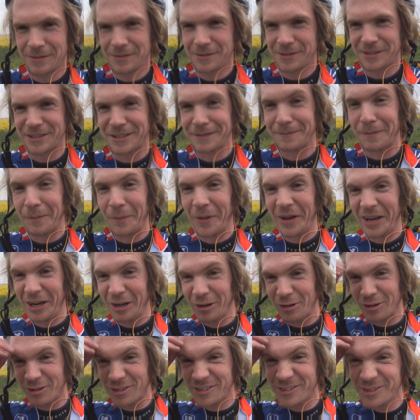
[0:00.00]
Just give me a
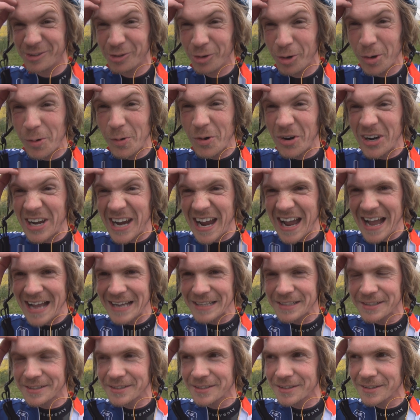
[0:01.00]
minute and I'll show you where I
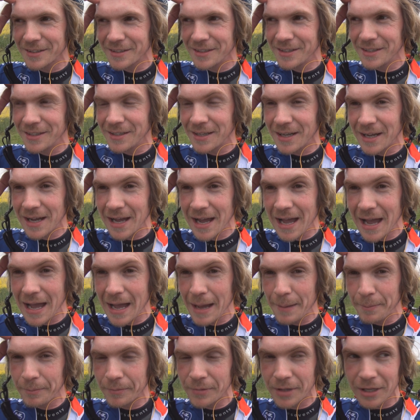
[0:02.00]
actually
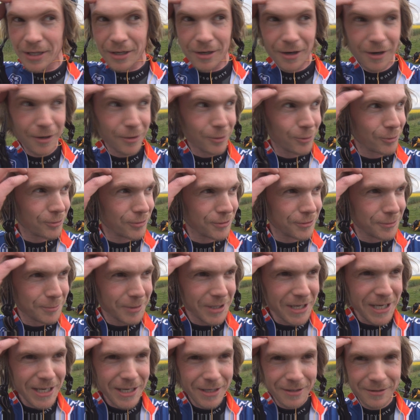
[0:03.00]
am. That car goes
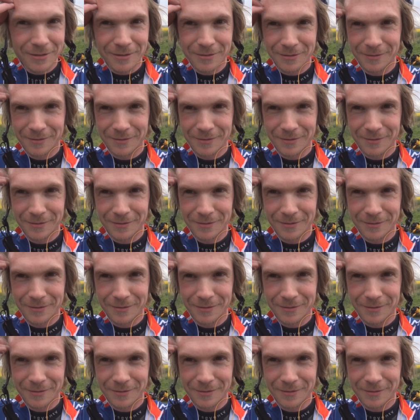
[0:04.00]
away.